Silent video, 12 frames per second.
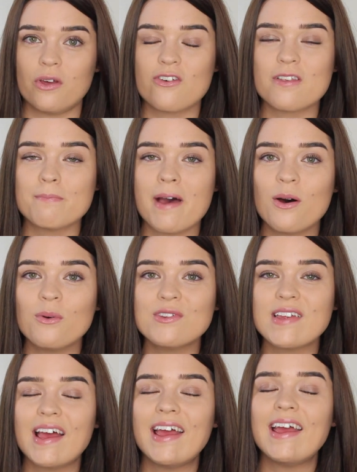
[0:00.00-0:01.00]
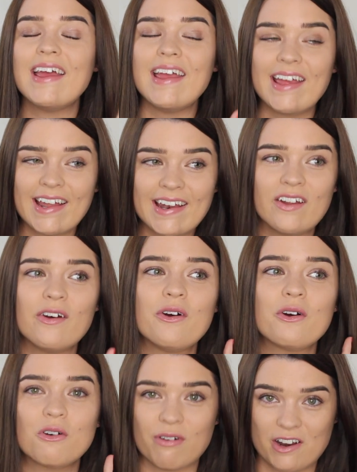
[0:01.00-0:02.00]
which smells
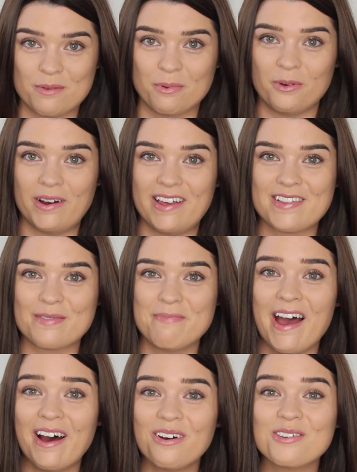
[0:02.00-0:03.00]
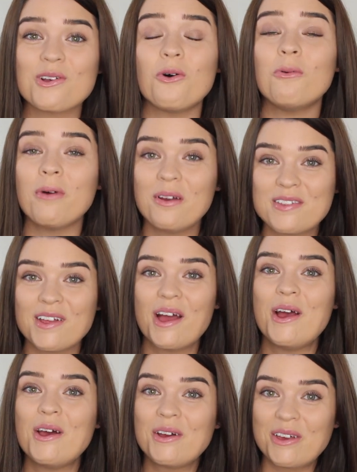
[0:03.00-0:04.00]
incredible. It smells almost
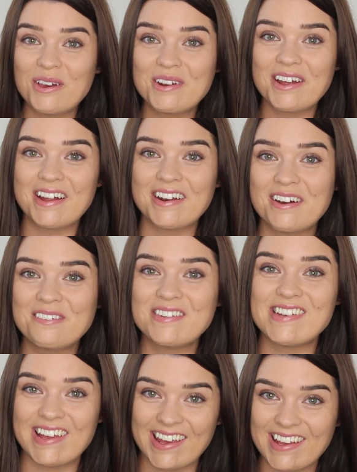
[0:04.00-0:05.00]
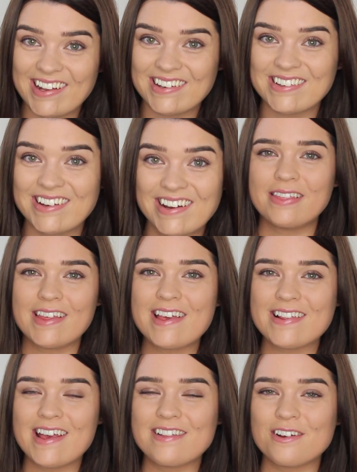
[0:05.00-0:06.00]
good enough to eat. But
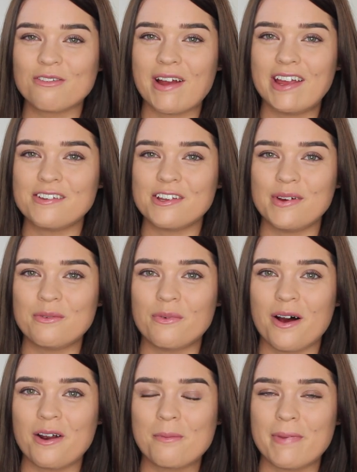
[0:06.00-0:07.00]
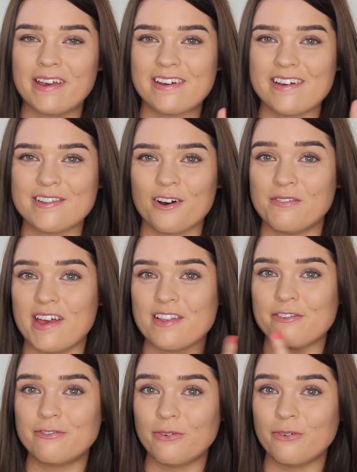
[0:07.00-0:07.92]
this is a great 2-in-1 because of its